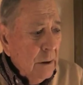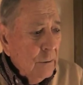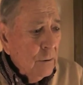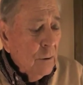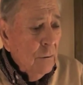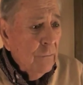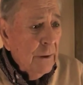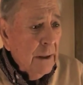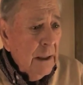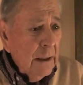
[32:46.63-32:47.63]
took over
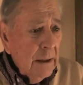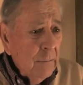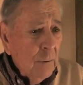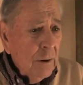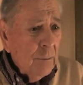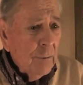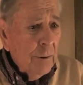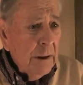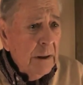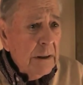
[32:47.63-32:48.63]
the island with the
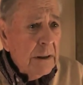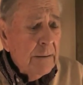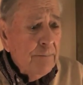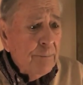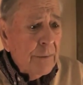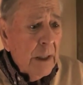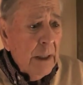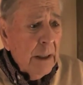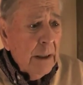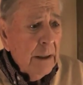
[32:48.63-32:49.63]
Marines.
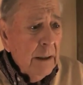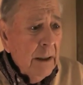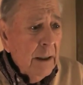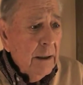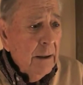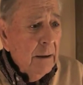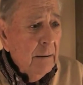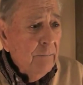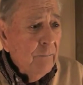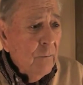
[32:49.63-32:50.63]
And he had,
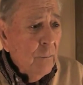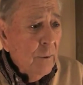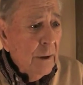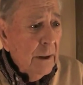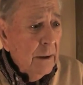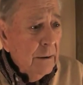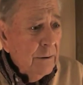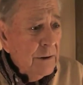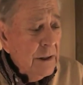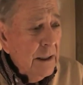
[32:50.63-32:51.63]
from what I
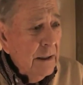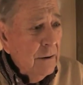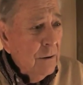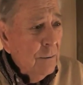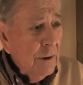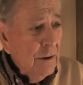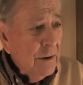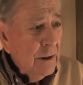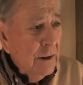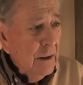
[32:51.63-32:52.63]
understand, Tony
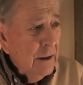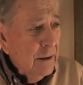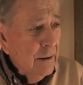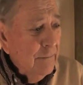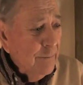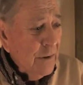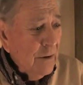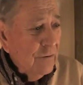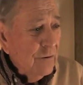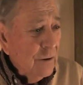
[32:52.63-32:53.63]
said he had
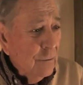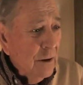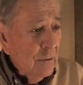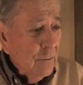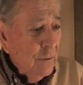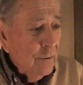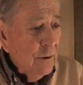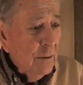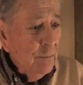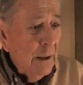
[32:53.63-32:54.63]
a cigarette with
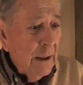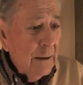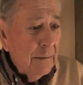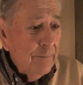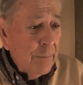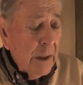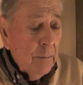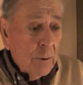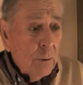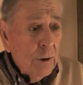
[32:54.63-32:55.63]
Ernie Pyle.
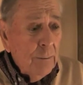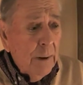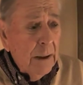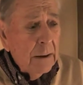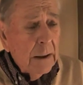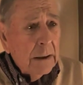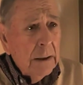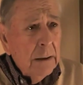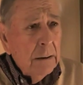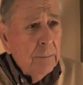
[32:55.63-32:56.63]
But Ernie Pyle got
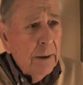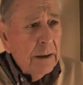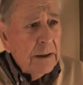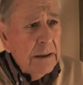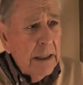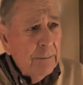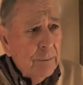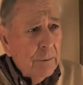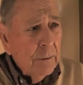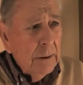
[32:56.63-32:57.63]
killed by a
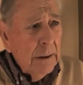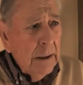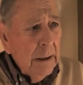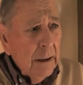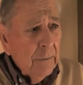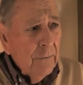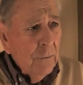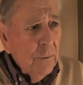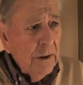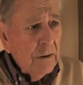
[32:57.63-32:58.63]
sniper a few
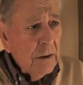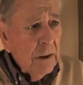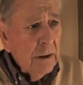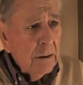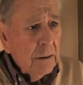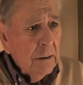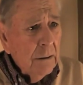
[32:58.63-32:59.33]
weeks later,